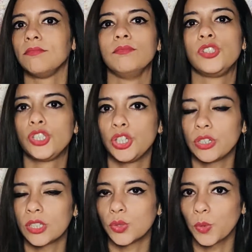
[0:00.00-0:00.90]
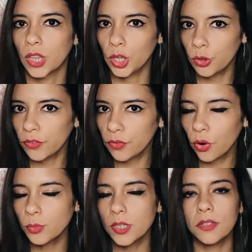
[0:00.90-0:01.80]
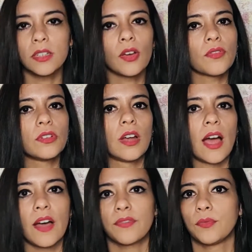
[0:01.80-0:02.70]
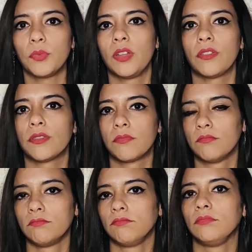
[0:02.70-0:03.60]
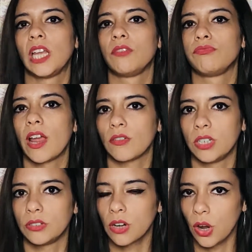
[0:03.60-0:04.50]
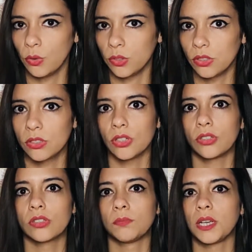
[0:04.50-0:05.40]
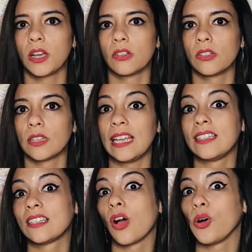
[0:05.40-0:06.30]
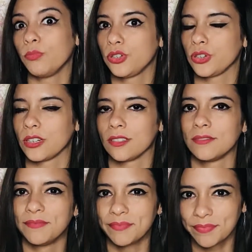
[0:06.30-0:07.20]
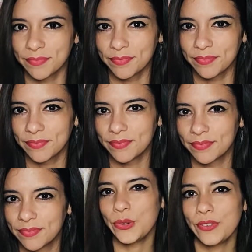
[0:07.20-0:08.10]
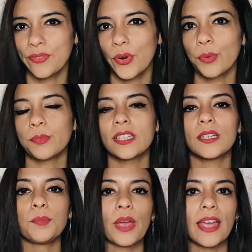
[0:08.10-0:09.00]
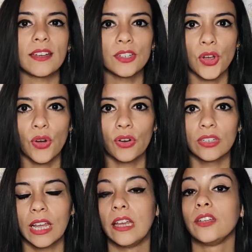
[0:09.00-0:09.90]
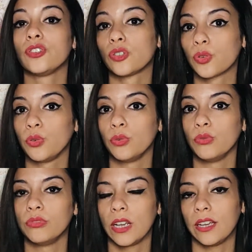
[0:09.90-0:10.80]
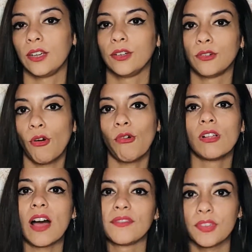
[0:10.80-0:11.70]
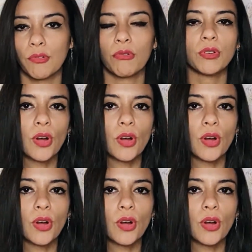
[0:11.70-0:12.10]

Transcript: students with uniforms and the other half with the regular clothes, just because it's optional. Uniforms depend on each school. They all have their own